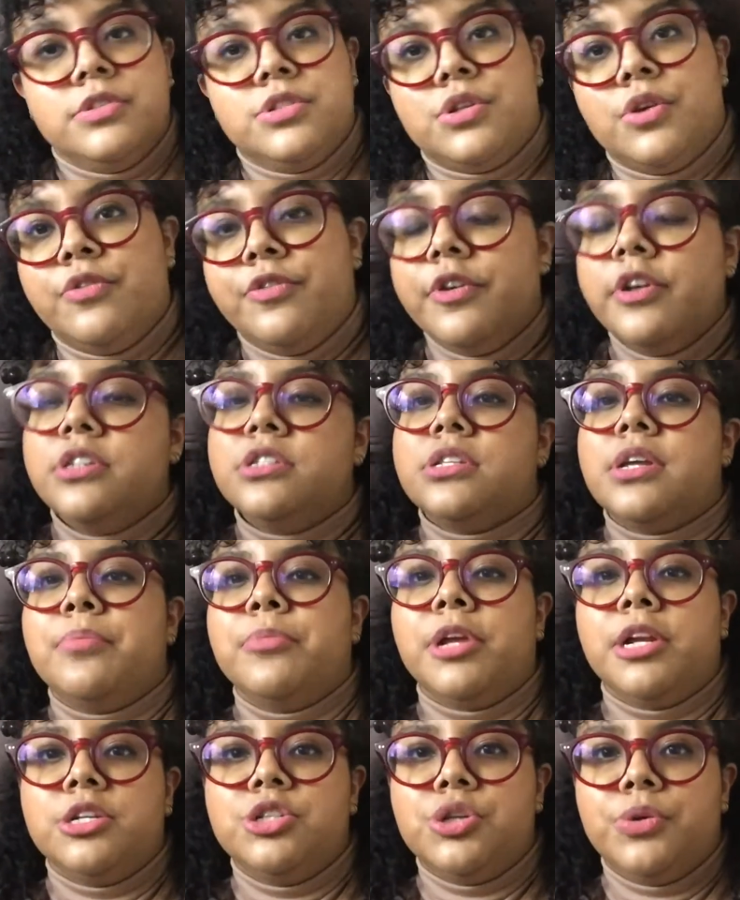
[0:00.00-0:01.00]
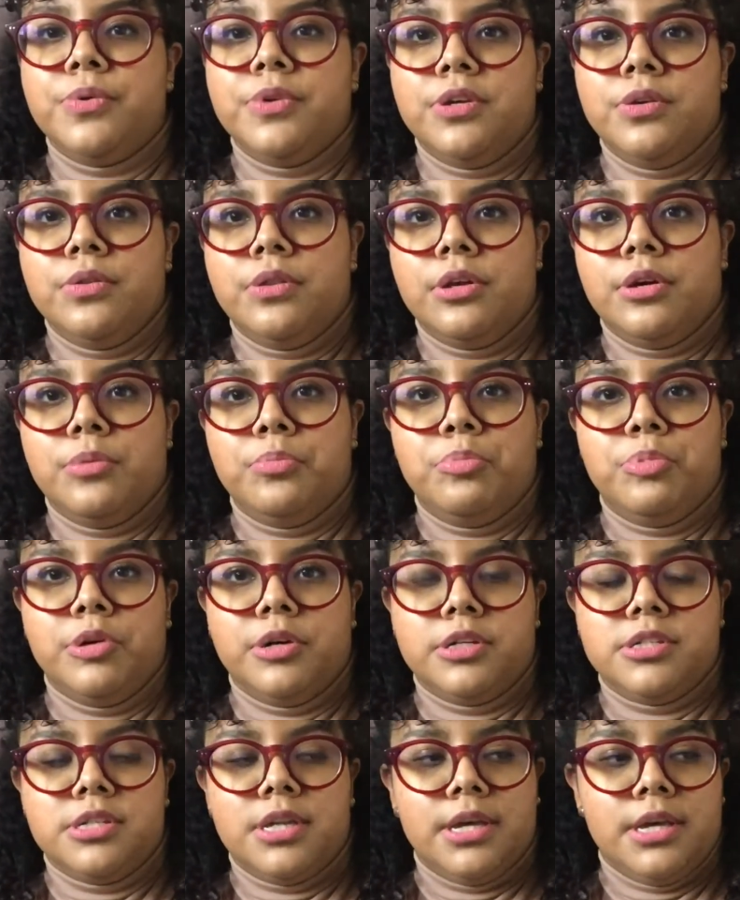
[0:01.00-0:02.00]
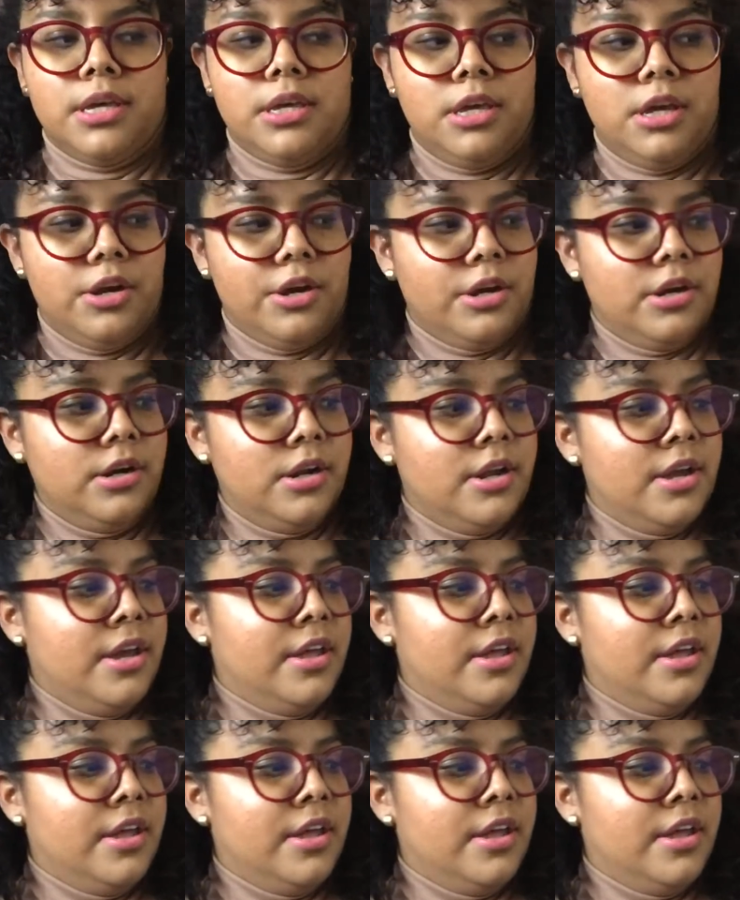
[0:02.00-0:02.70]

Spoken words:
So first, I'm gonna show you the books here.